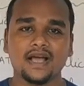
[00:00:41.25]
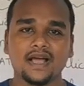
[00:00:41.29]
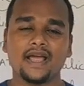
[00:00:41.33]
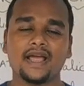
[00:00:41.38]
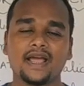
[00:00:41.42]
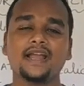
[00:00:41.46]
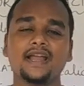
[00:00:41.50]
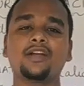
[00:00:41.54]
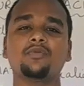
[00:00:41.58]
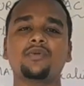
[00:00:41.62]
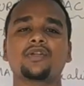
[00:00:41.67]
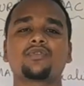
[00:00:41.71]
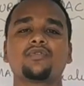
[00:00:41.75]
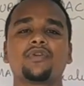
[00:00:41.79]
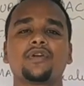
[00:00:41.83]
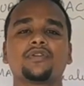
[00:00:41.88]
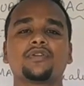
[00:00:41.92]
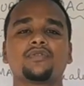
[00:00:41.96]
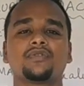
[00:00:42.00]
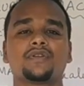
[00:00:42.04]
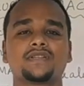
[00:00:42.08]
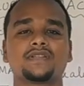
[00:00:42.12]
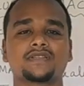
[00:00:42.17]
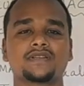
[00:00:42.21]
and we are going
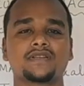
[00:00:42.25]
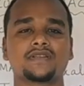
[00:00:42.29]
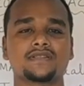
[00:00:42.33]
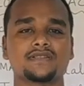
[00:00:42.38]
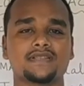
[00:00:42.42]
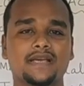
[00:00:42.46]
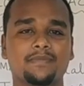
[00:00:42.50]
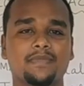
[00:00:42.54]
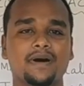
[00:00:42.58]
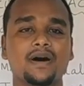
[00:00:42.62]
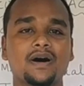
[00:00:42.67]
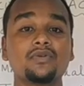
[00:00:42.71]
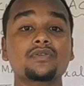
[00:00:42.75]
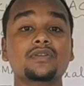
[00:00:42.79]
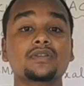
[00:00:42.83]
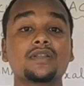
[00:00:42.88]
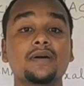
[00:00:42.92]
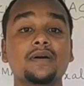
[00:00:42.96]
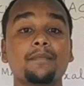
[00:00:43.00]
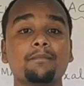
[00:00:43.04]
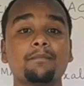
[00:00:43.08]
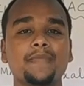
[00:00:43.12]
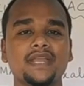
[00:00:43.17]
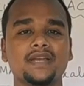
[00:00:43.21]
to discuss about
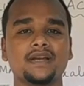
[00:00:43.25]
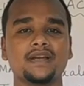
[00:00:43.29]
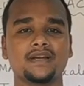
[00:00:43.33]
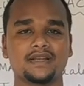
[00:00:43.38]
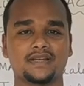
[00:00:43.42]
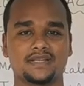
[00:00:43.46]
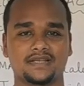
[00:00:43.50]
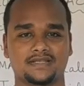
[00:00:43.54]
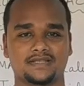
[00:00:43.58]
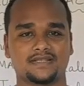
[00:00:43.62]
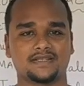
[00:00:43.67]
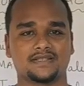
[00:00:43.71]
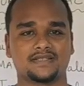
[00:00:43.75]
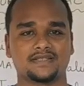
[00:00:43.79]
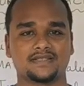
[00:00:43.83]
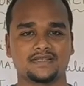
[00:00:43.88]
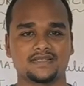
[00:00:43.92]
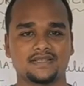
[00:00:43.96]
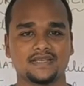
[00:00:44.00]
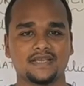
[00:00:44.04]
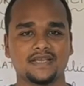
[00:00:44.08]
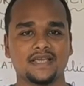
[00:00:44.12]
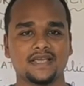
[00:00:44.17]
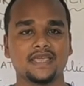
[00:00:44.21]
the mineral acids.
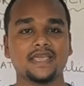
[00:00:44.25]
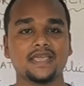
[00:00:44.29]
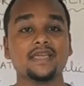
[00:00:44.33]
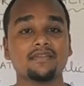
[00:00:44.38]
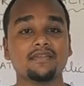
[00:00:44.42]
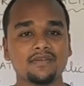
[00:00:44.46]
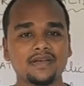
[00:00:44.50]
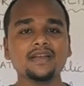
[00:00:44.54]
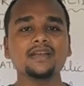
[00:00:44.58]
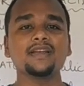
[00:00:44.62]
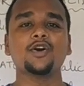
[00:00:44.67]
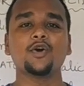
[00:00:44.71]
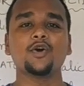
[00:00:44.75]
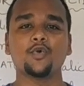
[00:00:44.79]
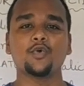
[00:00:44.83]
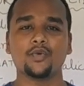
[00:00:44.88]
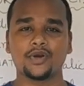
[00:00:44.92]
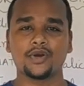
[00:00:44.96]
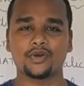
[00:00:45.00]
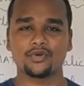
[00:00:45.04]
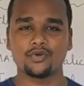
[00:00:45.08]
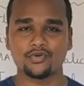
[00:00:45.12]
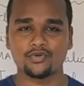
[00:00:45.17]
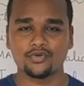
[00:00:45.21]
Even we
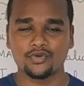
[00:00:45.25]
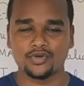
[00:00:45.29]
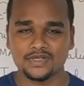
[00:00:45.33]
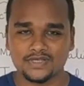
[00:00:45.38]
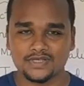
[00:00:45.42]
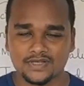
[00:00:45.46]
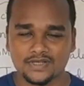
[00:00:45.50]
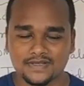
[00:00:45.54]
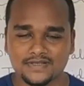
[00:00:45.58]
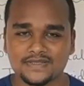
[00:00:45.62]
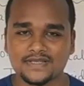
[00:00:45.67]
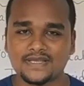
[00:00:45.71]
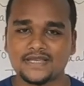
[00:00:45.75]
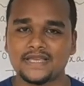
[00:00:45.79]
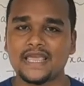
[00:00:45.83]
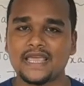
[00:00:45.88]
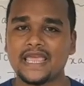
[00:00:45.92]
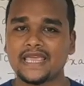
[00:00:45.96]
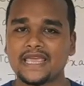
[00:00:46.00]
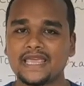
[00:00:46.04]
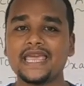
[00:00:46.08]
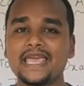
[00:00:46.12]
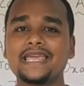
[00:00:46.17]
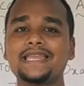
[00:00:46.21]
are going to discuss
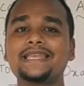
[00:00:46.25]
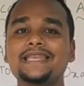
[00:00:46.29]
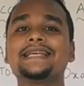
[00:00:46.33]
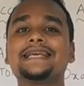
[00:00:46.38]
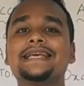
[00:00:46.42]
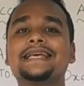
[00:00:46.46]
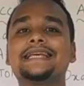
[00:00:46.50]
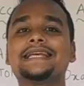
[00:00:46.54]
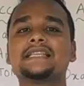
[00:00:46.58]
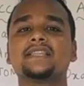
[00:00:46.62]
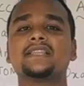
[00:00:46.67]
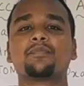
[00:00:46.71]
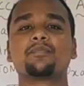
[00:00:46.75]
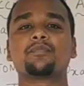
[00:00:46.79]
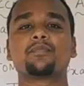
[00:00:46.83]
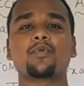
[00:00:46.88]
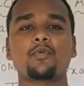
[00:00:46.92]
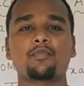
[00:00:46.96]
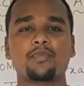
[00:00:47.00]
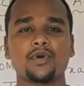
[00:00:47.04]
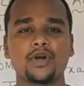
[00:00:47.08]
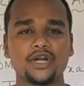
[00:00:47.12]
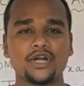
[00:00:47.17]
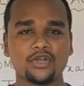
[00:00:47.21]
again the
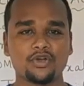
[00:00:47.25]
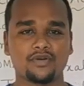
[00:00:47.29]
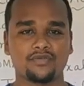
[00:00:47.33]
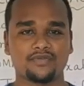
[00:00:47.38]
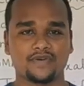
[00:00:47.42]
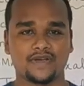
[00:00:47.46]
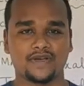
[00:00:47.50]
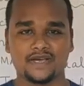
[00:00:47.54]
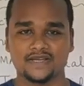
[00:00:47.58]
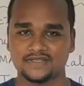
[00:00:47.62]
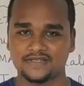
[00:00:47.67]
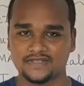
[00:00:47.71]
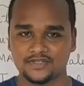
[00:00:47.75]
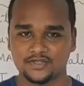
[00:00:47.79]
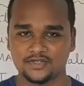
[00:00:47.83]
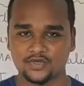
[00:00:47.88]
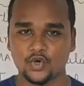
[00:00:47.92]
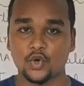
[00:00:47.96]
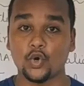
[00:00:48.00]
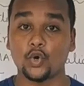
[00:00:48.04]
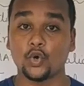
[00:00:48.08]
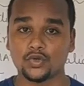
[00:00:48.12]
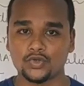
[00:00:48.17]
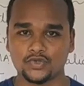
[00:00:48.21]
property of acids
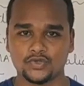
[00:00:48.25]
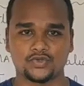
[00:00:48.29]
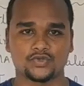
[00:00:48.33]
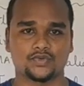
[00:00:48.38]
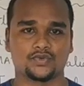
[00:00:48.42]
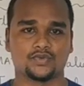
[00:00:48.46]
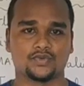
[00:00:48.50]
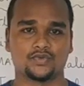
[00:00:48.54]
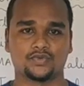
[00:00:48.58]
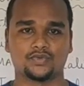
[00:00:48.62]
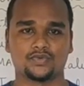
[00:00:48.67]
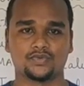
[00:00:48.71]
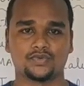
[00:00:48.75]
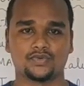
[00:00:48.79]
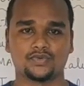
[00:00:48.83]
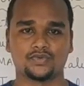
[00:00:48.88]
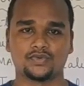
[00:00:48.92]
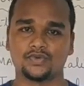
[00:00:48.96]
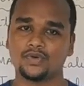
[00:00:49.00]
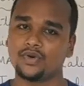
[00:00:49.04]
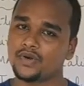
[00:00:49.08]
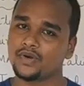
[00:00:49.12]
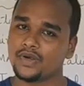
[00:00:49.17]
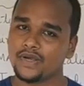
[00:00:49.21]
also.
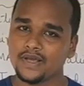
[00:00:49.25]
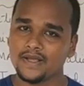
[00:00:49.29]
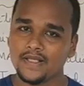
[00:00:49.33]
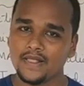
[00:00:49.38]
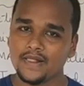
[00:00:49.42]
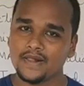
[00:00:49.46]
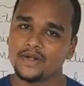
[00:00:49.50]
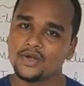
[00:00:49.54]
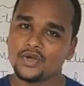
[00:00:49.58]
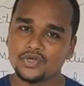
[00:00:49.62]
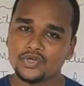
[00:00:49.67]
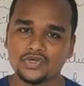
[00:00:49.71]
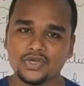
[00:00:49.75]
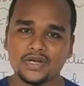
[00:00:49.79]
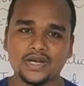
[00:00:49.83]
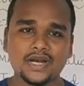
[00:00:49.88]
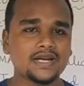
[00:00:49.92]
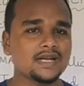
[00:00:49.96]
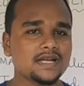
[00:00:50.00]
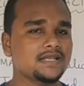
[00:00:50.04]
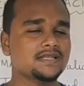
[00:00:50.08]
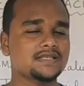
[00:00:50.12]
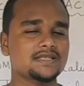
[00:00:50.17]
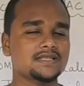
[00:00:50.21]
Okay? So
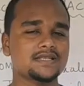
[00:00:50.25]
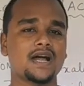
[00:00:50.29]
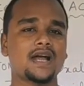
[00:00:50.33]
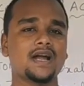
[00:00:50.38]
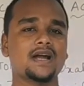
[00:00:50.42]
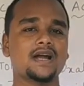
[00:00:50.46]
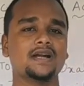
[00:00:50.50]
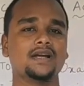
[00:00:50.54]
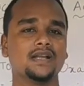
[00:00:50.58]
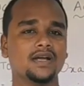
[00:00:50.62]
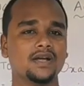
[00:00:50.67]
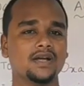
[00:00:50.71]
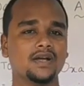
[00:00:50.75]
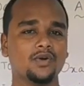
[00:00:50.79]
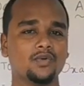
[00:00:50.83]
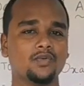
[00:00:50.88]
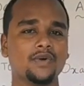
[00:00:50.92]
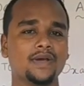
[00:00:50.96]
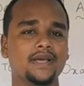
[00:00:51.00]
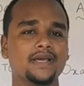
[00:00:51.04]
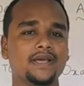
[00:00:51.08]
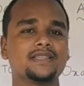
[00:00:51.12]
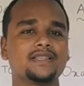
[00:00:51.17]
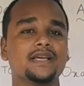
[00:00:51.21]
let us start
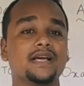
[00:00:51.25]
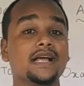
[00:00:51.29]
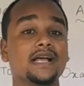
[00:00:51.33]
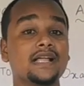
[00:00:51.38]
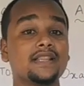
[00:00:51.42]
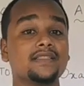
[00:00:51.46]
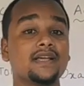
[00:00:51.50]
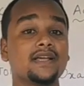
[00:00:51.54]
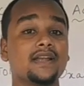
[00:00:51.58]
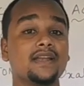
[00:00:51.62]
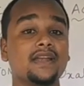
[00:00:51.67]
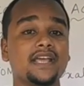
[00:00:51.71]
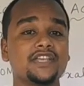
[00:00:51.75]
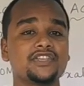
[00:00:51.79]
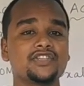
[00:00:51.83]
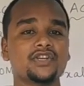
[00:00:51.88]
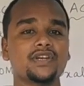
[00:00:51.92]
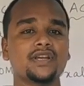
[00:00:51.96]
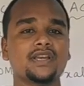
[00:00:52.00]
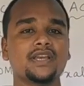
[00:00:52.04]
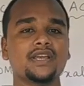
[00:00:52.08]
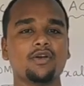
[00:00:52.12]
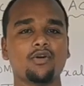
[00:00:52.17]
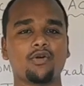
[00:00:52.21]
with the
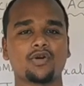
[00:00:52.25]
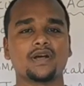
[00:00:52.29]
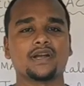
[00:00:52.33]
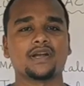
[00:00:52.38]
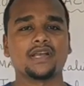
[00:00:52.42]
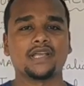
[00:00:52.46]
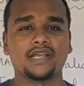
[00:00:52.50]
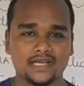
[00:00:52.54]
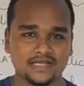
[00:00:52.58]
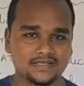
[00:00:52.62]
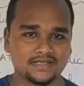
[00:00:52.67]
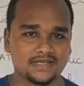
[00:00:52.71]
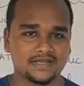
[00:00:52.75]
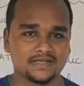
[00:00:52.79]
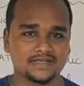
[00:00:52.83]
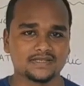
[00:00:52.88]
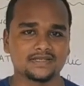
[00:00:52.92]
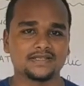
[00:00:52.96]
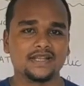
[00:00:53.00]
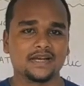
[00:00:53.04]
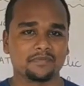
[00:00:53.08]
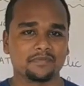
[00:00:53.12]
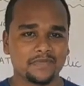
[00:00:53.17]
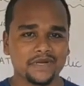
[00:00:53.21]
naturally occurring acids.
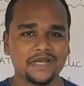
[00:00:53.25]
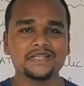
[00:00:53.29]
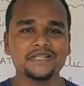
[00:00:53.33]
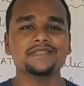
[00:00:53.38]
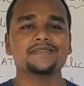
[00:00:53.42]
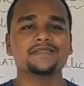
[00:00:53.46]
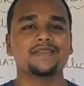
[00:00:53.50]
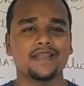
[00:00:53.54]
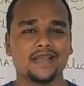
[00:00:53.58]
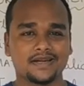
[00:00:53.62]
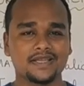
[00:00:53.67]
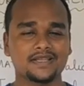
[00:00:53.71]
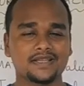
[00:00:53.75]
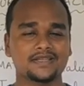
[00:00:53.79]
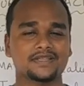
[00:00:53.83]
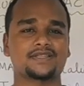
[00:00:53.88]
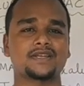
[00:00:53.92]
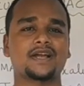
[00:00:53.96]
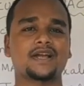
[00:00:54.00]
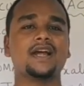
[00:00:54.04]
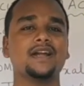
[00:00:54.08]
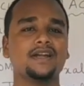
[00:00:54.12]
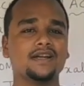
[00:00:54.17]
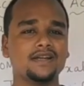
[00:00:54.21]
That means let us
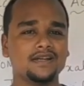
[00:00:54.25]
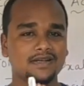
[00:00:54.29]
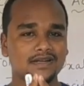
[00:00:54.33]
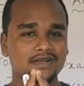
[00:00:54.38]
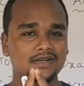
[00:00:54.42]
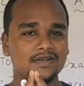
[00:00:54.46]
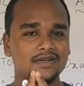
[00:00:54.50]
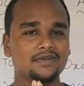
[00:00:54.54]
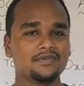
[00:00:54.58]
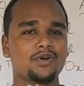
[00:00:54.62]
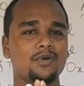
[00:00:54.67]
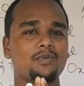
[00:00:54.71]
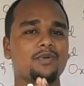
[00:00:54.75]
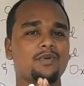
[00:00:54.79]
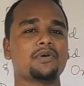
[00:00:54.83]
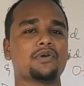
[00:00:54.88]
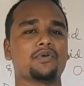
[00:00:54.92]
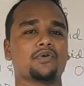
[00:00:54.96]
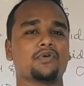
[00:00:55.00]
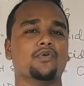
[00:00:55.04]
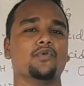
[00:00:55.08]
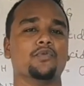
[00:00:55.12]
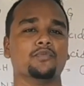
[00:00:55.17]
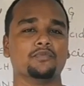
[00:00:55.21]
start from our
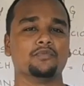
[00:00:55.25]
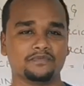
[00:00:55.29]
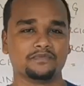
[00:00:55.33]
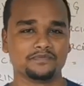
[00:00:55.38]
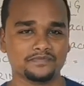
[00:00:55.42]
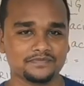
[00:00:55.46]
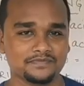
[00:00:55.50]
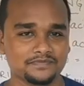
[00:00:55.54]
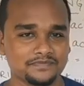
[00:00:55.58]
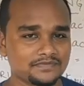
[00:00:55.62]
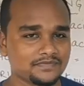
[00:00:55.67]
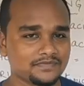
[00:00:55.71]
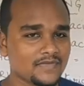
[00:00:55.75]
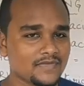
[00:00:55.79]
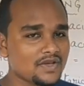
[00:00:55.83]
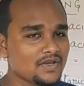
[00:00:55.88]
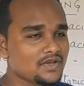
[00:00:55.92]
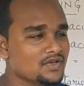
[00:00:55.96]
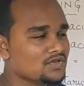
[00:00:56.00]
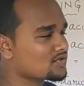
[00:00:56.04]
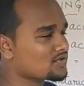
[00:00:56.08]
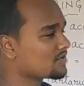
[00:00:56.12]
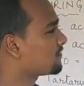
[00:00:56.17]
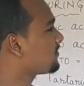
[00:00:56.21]
home.
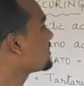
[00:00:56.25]
So